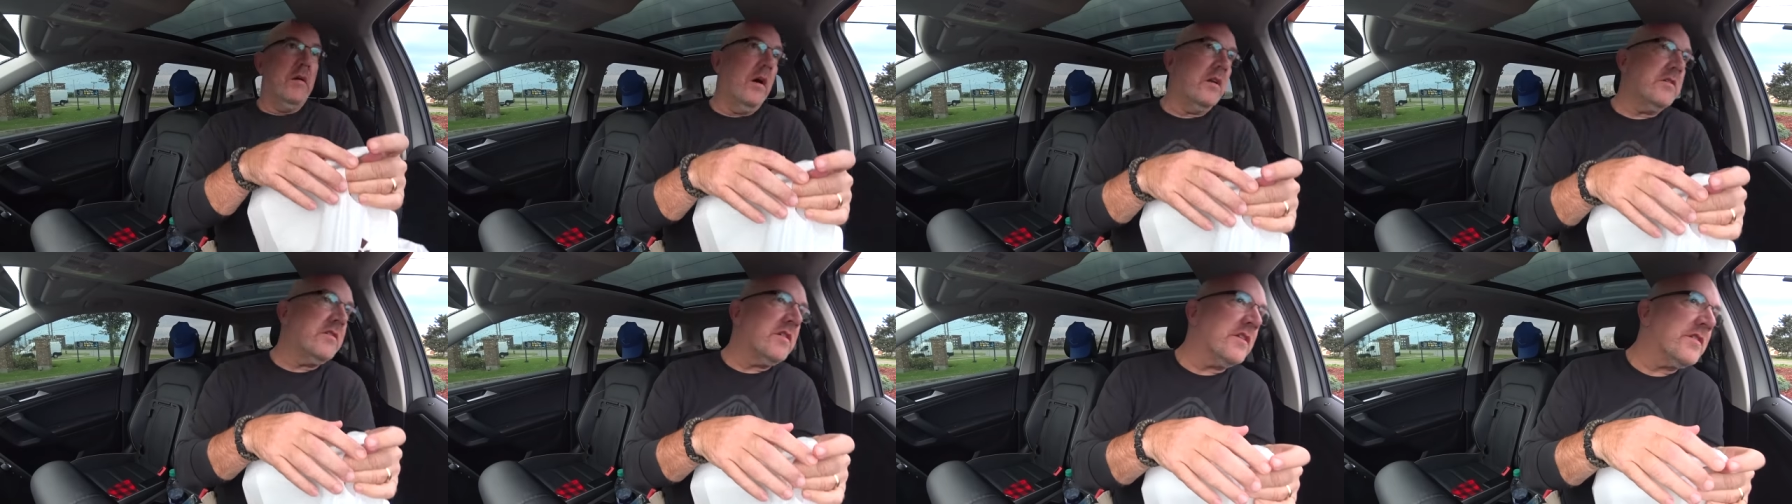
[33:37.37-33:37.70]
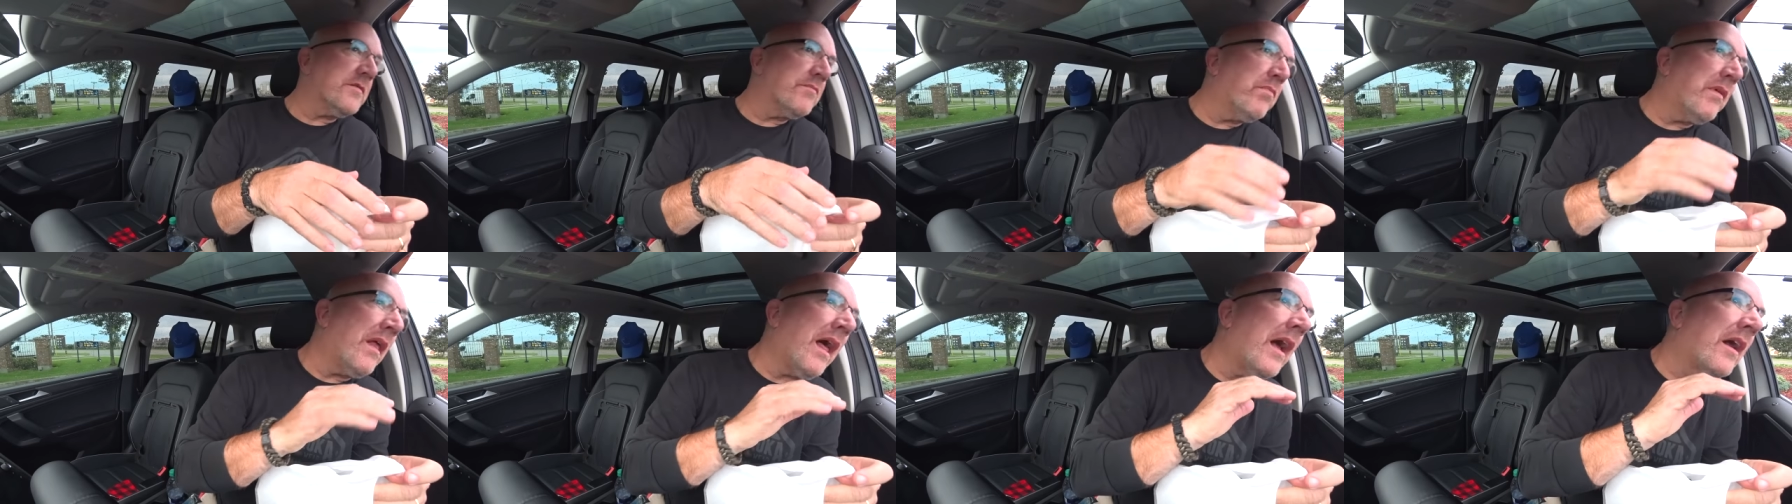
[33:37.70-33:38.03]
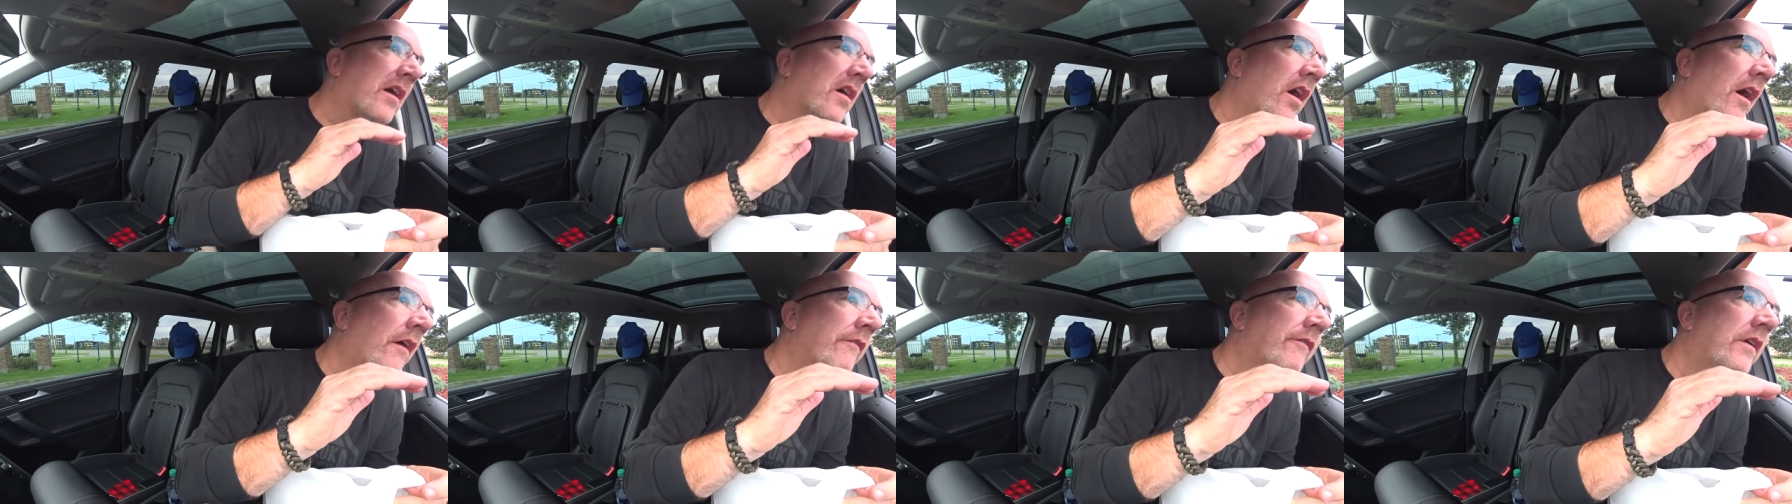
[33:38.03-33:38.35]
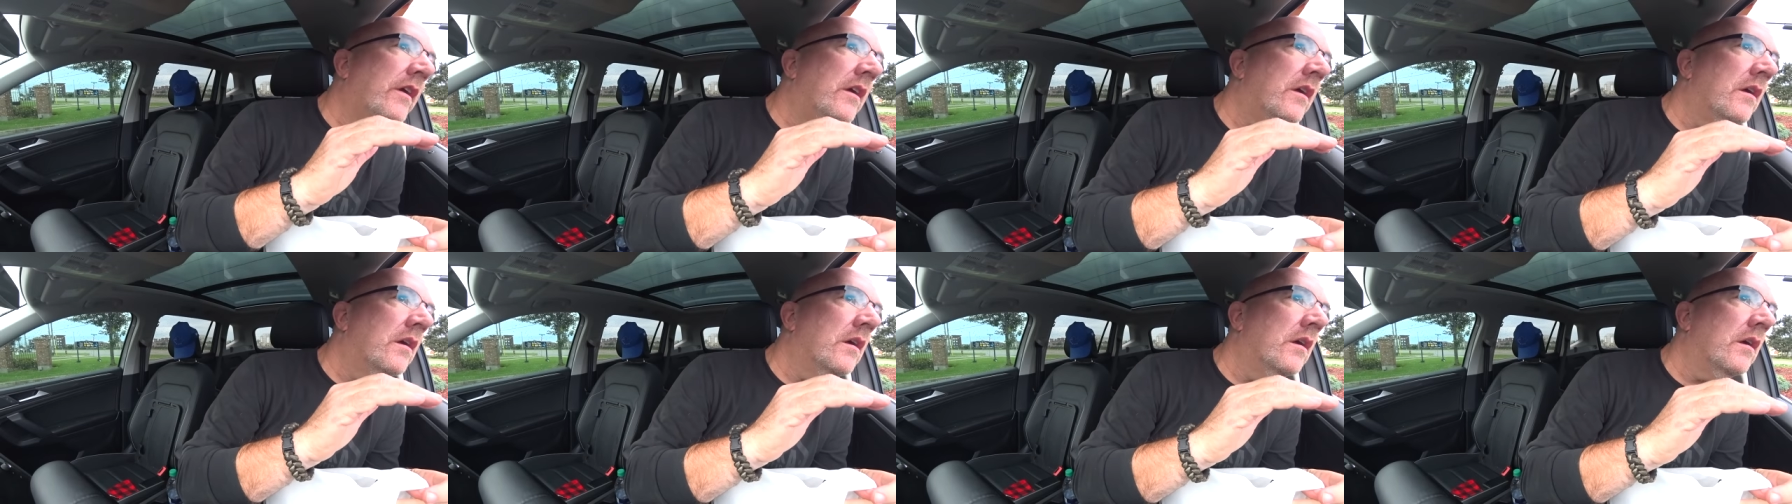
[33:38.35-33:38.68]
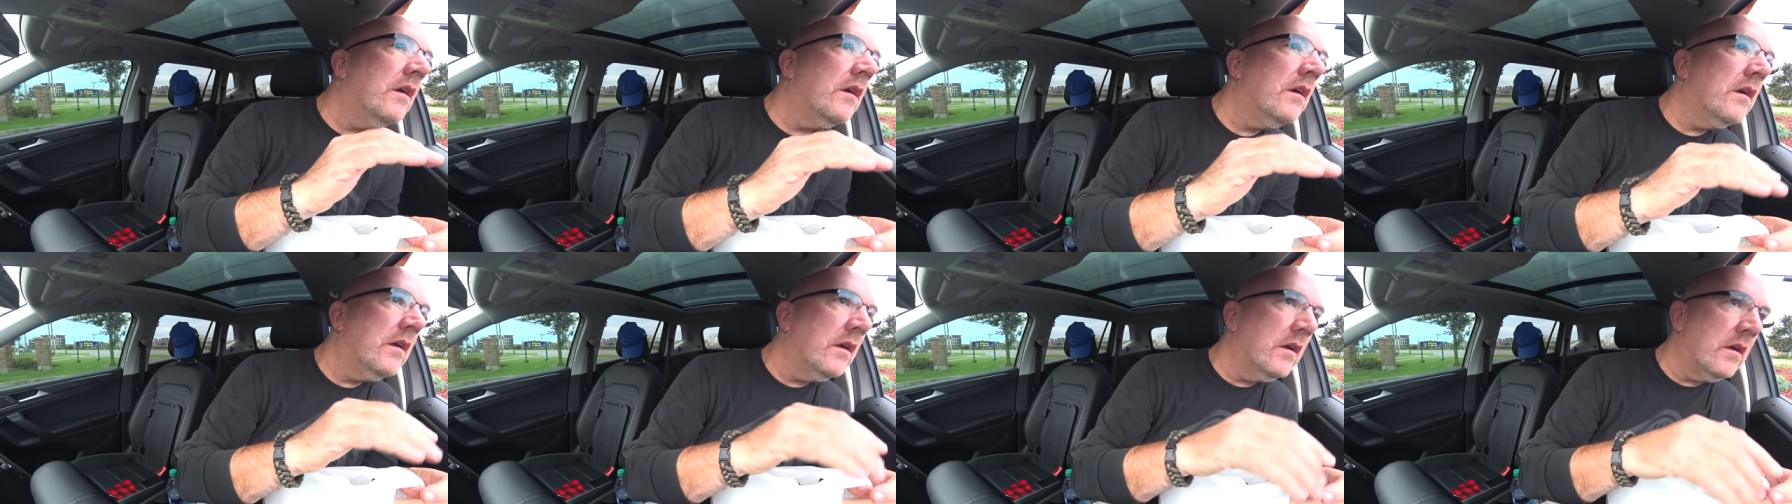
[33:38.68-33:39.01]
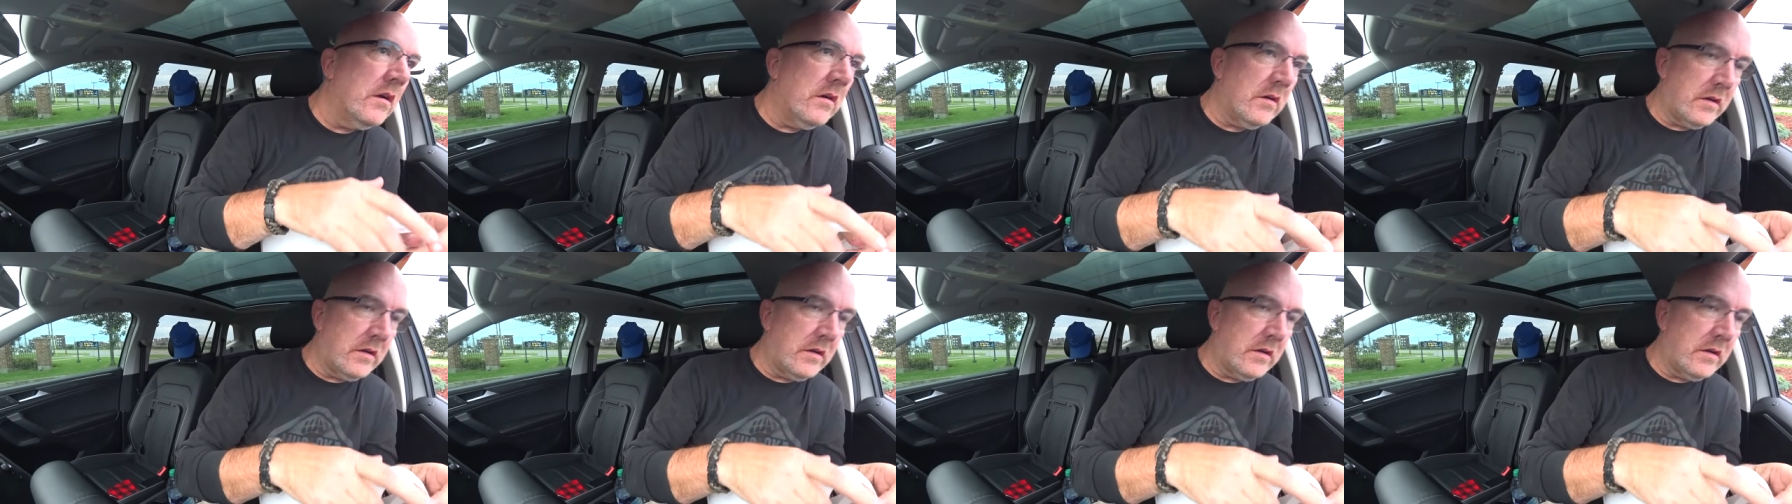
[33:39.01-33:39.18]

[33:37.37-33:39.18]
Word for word: Just black coffee. Oh, yeah.